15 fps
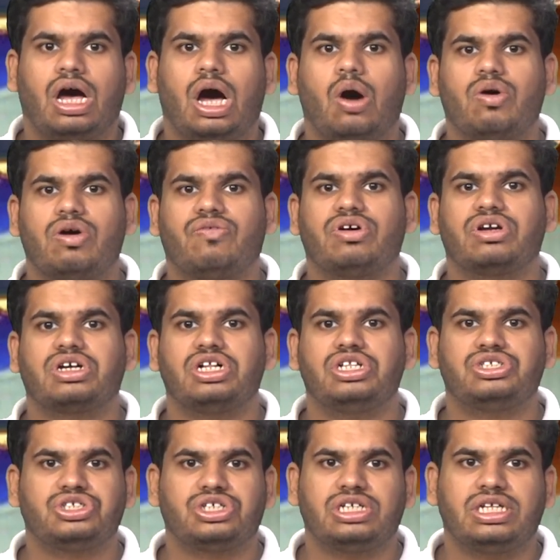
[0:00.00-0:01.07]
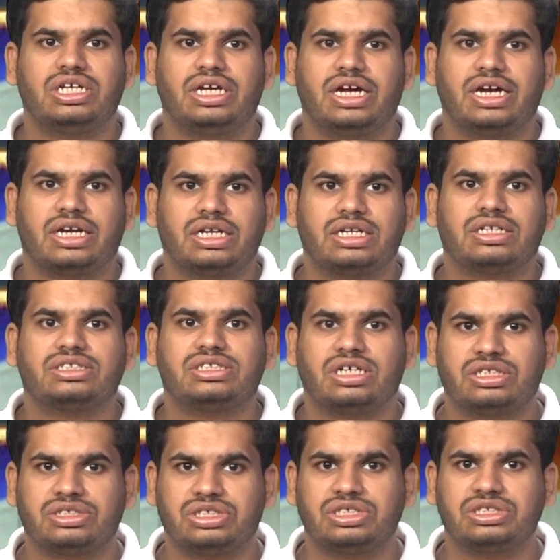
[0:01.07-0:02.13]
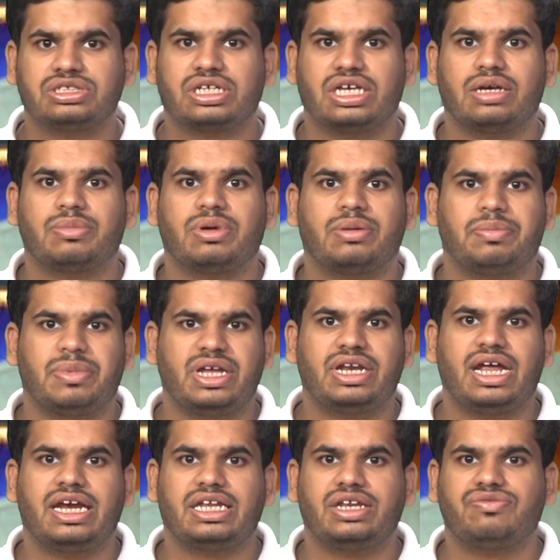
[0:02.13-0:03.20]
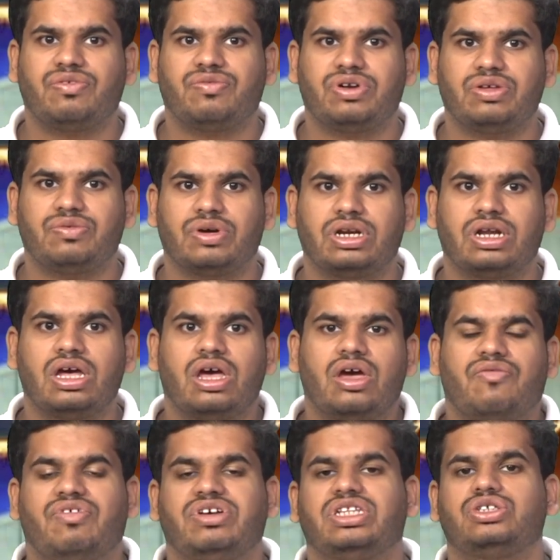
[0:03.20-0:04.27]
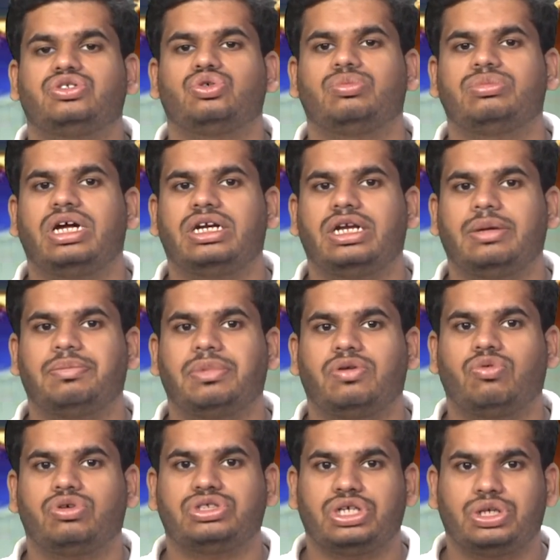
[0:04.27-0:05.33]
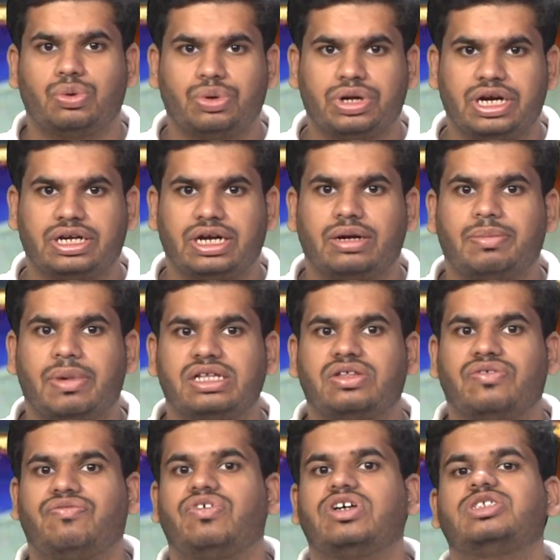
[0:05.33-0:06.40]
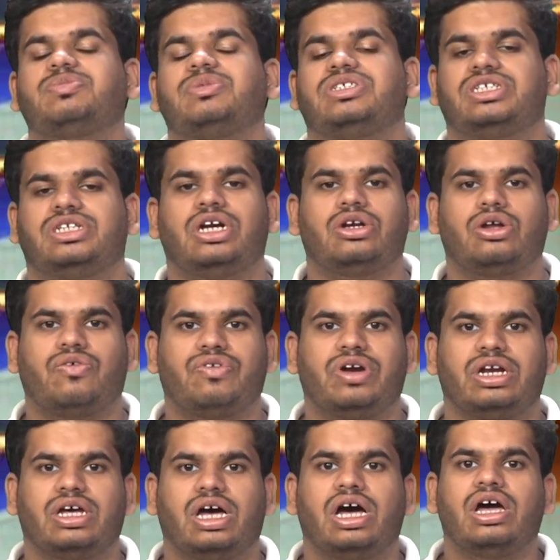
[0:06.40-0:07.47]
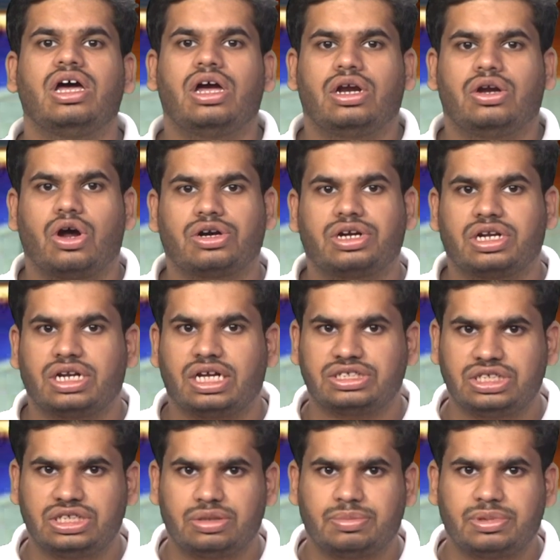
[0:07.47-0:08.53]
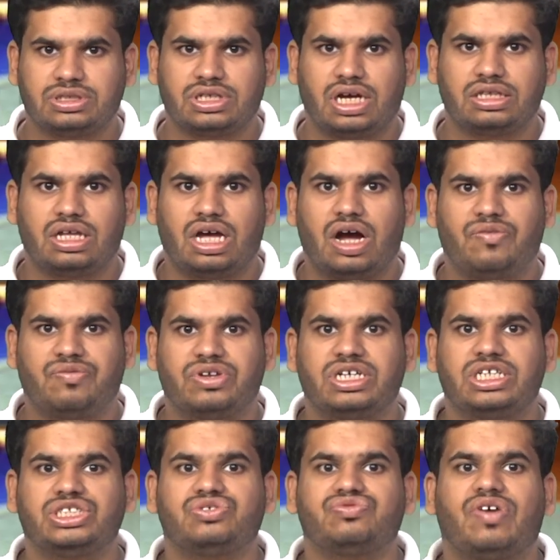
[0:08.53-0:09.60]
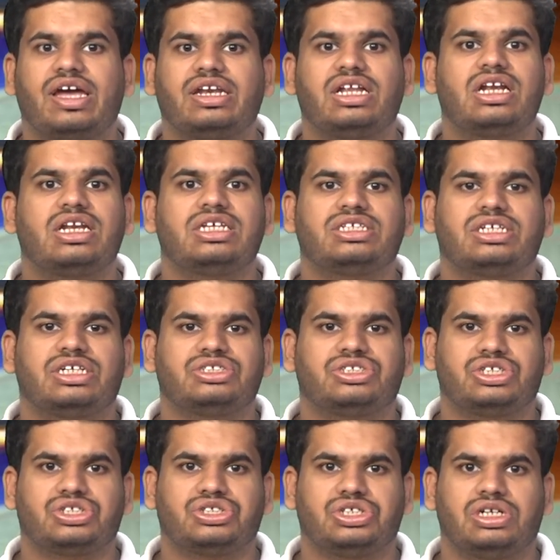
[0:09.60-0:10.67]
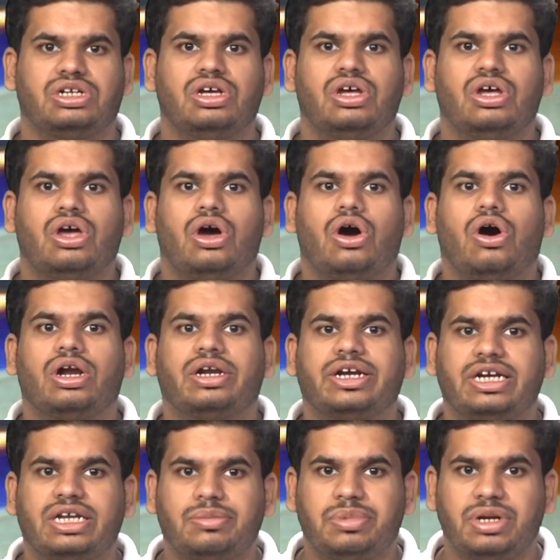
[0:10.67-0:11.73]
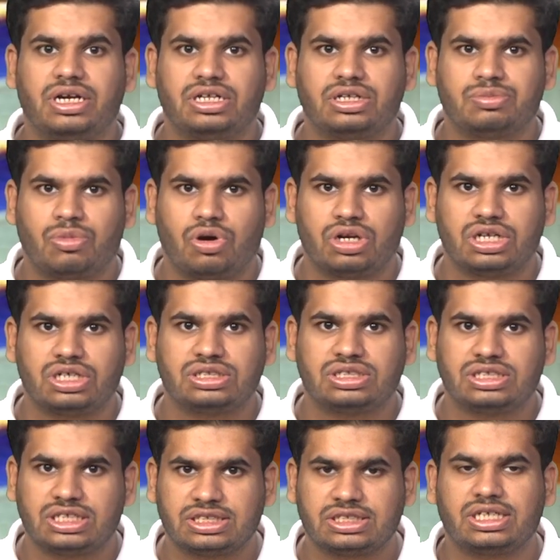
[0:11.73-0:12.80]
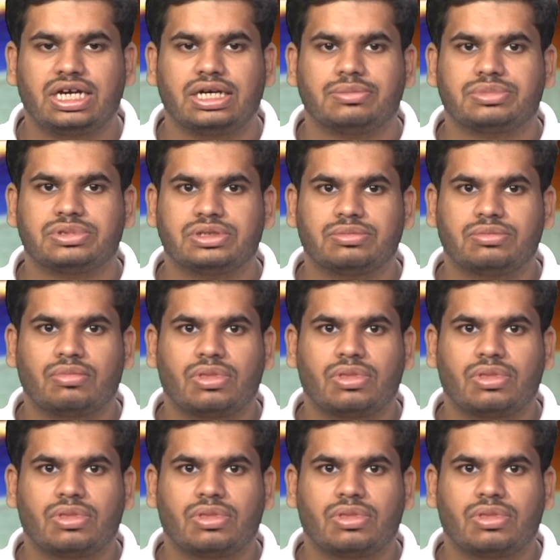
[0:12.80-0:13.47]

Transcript: However, culturally its resurgence came in May 1951 when the Somnath temple was inaugurated by the first president of India, Dr. Rajendra Prasad after its final reconstruction already been demolished six times.